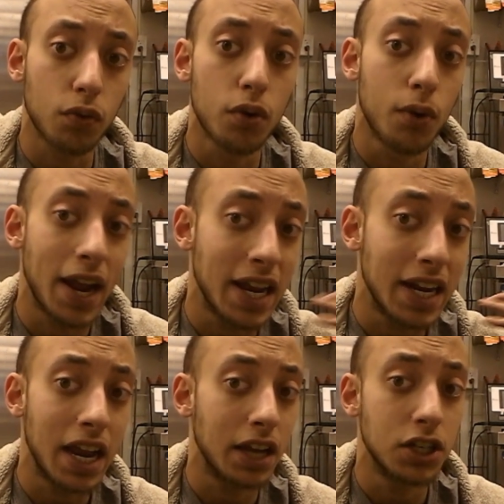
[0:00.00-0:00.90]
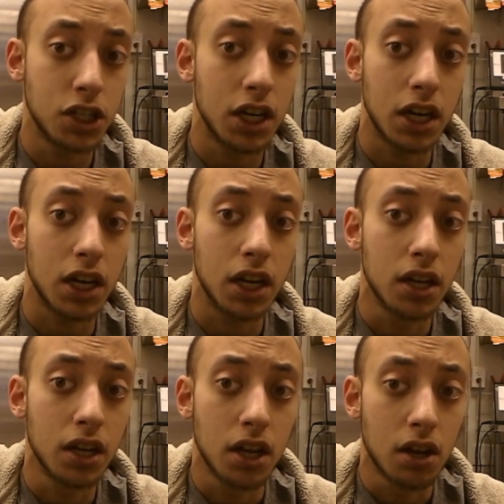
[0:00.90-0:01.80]
through
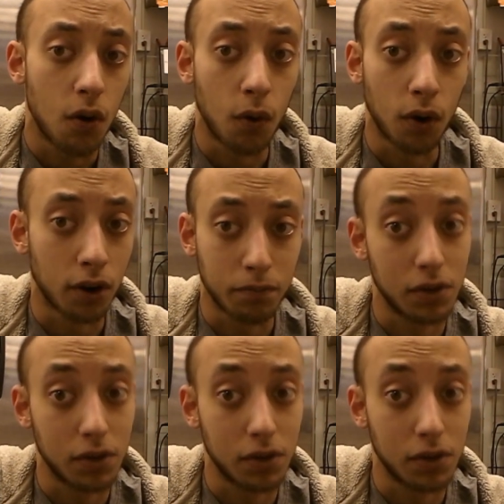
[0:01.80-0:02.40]
ADHD or